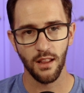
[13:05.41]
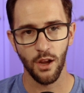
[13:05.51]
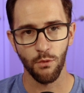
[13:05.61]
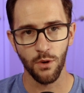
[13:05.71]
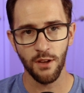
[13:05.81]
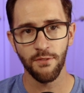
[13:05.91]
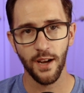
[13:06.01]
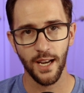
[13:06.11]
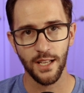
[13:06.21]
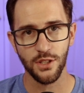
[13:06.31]
a
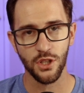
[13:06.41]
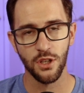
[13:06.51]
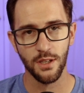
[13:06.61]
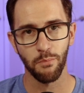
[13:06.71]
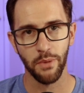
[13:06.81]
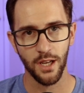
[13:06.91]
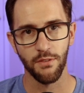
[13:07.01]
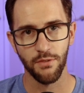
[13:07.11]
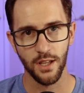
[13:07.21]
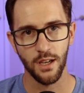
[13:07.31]
refinance could
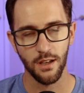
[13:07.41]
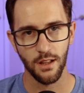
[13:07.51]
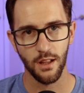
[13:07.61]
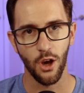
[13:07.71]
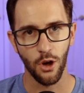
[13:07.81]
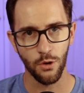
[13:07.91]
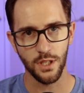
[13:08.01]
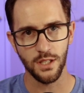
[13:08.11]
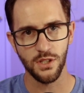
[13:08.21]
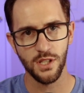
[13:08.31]
benefit
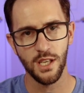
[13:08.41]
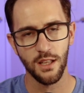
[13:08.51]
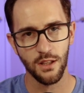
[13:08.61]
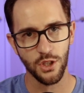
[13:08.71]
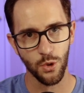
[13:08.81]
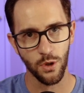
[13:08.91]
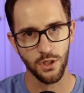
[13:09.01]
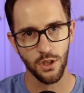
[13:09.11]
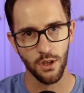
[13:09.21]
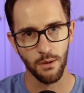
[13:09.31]
ODC in the short
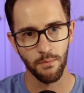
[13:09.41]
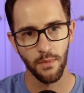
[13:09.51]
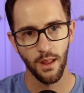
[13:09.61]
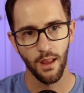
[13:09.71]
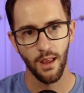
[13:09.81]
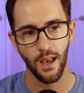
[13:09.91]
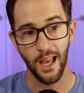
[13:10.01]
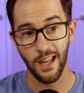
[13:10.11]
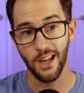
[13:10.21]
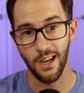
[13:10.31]
term
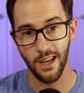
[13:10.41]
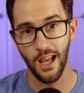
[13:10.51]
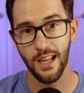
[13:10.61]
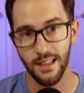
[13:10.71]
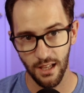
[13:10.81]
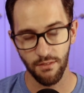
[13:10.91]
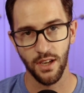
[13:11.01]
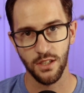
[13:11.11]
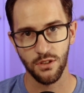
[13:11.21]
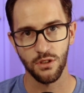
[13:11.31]
and not the
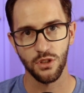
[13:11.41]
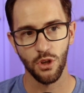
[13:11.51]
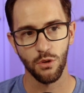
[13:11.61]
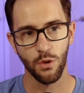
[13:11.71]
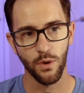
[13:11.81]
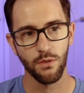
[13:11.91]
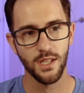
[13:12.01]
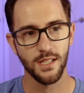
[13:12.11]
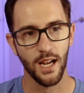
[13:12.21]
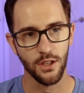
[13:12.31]
investors. So the one
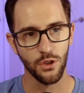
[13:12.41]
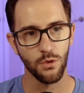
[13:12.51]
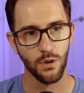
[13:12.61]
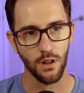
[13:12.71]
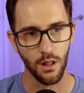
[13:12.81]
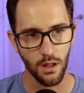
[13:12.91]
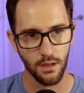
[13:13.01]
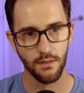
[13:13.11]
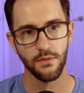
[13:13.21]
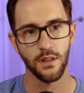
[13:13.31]
reason I do
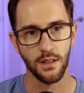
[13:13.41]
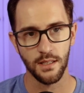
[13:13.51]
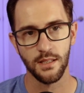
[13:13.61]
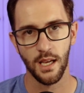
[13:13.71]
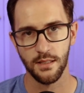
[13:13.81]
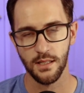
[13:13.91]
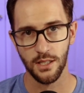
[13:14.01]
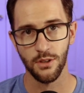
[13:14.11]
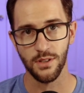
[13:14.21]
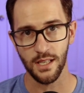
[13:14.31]
love these kinds of
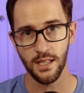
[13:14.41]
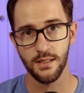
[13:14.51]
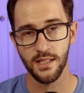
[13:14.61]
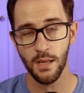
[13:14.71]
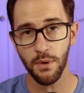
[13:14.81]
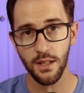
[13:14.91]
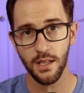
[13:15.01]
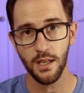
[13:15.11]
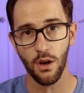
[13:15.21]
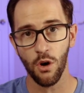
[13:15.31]
deals is
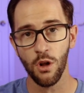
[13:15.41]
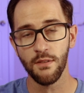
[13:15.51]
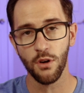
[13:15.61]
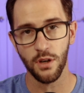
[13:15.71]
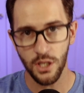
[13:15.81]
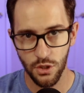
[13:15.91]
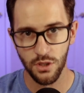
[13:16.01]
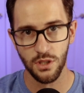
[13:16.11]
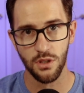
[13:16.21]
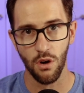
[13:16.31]
typically all of our
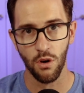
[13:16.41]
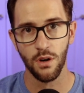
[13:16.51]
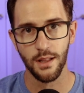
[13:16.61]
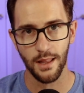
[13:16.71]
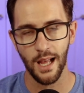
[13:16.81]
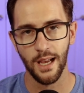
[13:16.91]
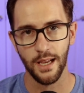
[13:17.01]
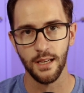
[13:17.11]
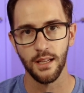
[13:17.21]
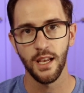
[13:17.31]
interests are
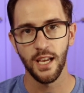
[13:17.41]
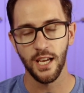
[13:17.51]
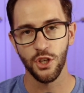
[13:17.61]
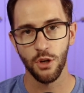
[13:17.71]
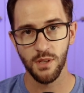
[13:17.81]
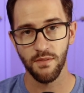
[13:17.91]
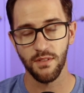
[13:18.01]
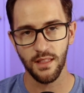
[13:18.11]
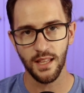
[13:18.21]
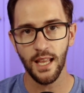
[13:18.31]
aligned in terms
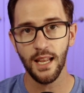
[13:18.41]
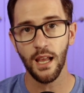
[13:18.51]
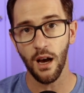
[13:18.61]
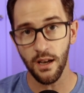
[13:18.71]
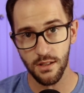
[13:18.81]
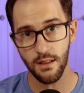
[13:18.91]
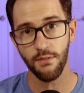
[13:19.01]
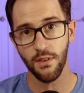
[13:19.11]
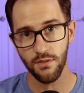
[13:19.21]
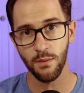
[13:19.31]
of getting us the
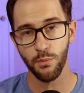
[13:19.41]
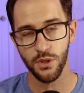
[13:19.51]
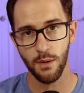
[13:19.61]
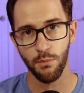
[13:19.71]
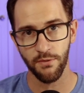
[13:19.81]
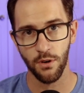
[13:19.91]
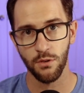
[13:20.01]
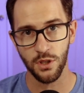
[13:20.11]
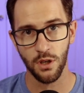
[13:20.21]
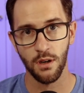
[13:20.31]
15% preferred
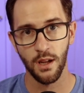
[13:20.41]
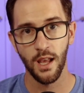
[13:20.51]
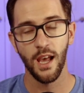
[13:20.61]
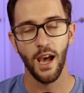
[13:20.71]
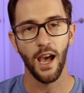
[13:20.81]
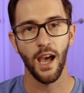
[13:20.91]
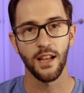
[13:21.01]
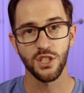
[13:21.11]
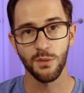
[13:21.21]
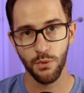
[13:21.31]
return
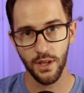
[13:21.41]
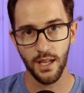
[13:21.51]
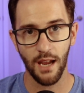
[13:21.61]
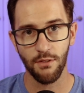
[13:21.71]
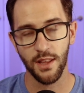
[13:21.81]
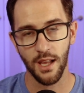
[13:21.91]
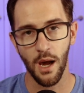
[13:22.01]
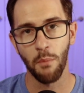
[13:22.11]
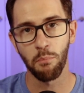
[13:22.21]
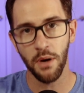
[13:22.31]
and splitting everything
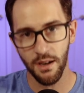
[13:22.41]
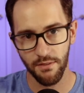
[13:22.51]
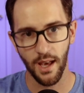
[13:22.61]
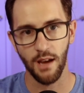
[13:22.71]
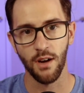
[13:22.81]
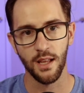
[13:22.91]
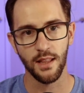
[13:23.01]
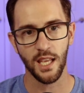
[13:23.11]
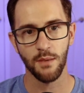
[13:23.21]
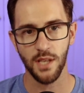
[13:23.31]
above that, right?
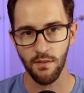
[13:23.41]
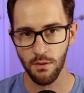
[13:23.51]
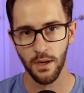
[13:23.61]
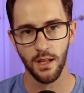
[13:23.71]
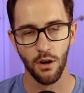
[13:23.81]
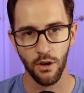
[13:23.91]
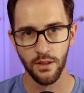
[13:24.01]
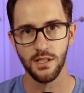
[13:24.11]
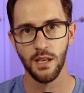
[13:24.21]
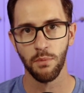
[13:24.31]
That keeps everybody on
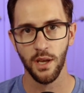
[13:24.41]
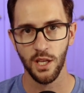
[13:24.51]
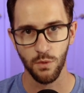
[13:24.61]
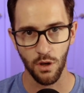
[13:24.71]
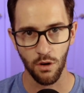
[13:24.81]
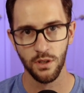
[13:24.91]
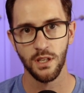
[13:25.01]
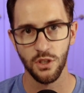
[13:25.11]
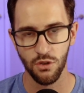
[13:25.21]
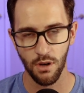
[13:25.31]
the same page. We all
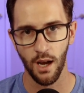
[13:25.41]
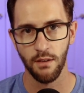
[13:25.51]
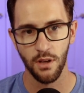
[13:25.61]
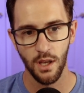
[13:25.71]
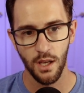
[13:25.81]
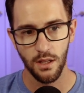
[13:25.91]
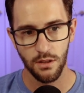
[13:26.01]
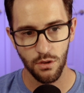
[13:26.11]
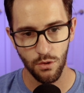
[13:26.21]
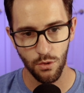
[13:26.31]
need to drive
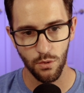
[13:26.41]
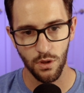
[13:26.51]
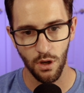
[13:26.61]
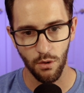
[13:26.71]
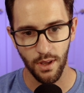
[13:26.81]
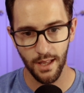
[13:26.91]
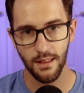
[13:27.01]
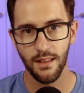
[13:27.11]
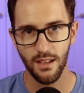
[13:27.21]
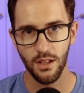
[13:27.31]
to,
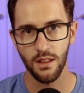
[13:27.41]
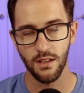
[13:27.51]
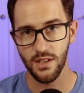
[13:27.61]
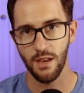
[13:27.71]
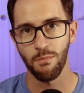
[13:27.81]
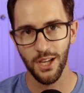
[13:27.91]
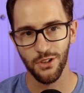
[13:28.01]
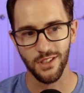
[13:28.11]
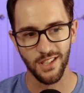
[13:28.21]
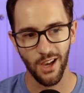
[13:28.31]
hit the same
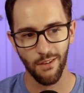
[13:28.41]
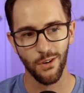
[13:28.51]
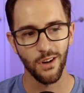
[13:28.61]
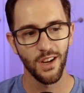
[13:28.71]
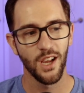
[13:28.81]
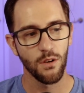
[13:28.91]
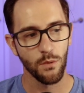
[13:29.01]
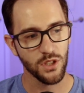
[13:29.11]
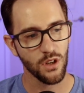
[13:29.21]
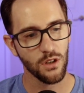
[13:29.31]
metrics. However, when
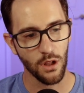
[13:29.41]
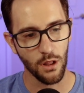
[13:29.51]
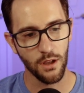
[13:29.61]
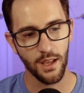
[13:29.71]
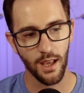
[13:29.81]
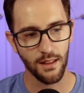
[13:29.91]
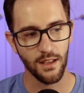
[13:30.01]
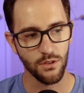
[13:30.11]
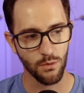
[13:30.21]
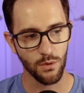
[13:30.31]
we start to look at
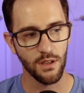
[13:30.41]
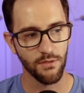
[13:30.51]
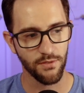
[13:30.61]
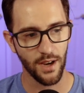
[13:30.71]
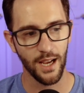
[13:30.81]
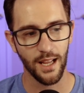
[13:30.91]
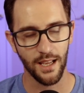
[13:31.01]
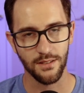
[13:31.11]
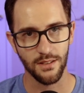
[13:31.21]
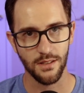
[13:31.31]
these
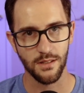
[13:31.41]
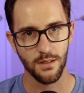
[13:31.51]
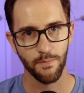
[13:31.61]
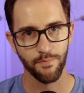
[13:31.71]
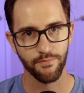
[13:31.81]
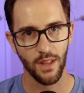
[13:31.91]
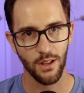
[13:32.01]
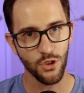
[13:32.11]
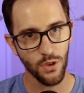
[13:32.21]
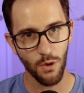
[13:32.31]
refinances,
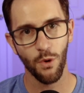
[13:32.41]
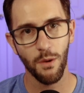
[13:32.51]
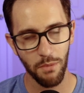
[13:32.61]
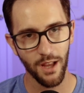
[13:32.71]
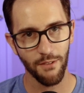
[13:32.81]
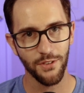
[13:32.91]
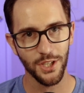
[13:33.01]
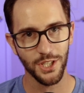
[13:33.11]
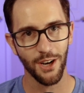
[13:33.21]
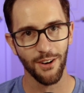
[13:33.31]
there's only one
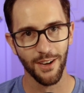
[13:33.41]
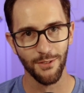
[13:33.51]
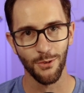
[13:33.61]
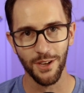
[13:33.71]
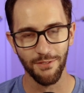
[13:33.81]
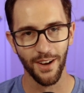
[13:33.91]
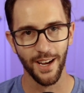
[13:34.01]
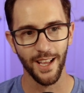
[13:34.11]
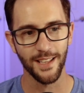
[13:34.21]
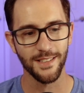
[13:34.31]
beneficiary of a
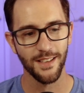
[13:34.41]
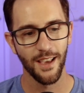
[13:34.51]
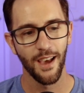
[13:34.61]
refinance,